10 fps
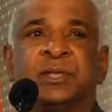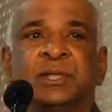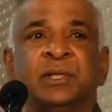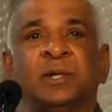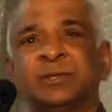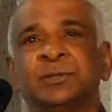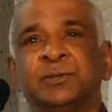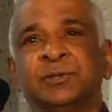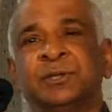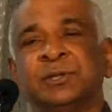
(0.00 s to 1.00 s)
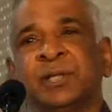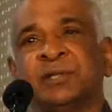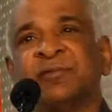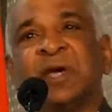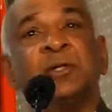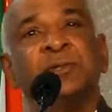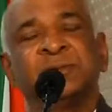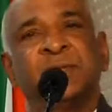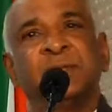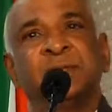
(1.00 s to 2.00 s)
the Constitution and the
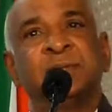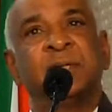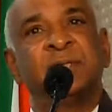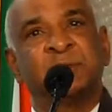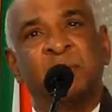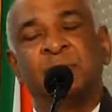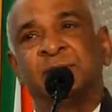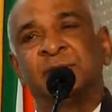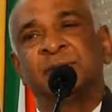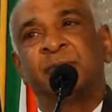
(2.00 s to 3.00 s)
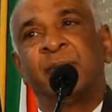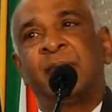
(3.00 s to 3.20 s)
values that it espouses.